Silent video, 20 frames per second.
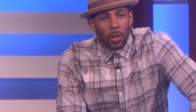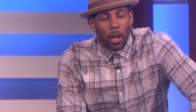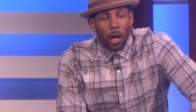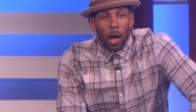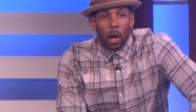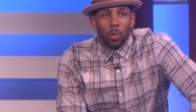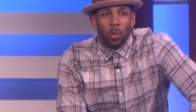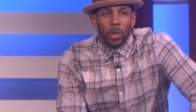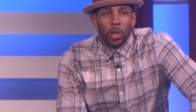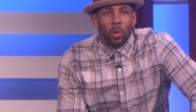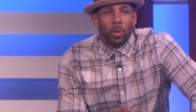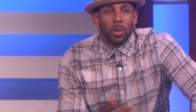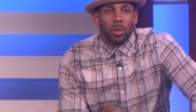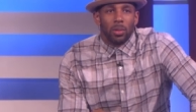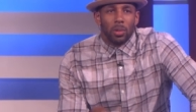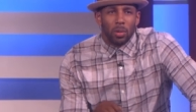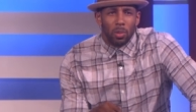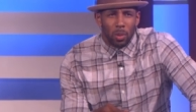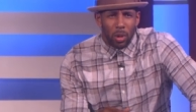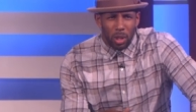Uh, when you
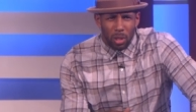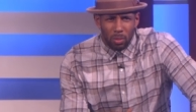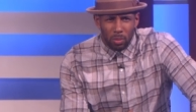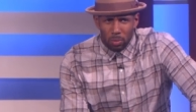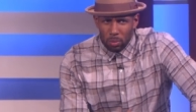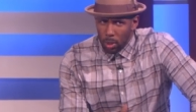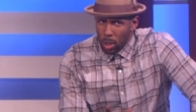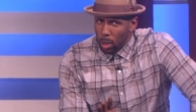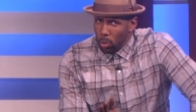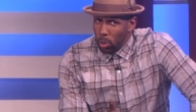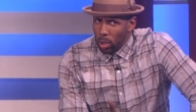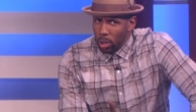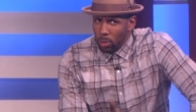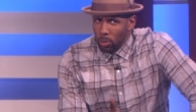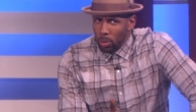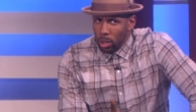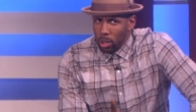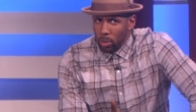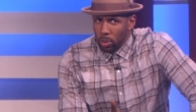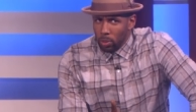what? No,
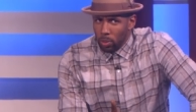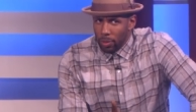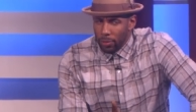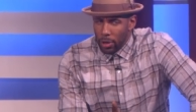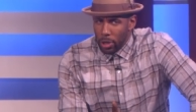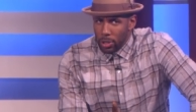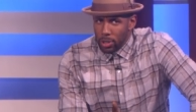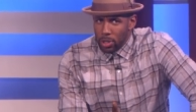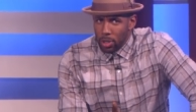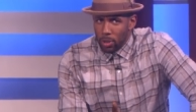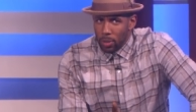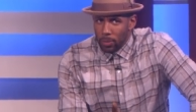what? What are you referring to? On the to?